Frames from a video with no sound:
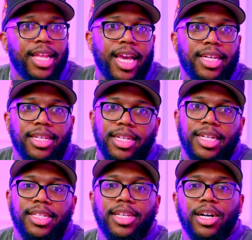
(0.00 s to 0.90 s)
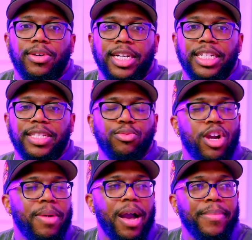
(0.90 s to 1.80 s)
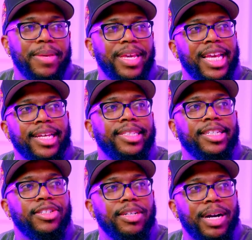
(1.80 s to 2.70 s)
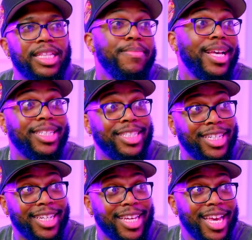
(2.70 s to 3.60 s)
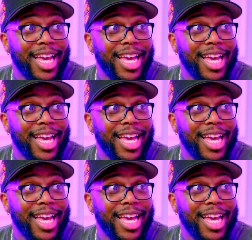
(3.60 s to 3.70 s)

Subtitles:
Like, and so it's just more about me being intentional about the messaging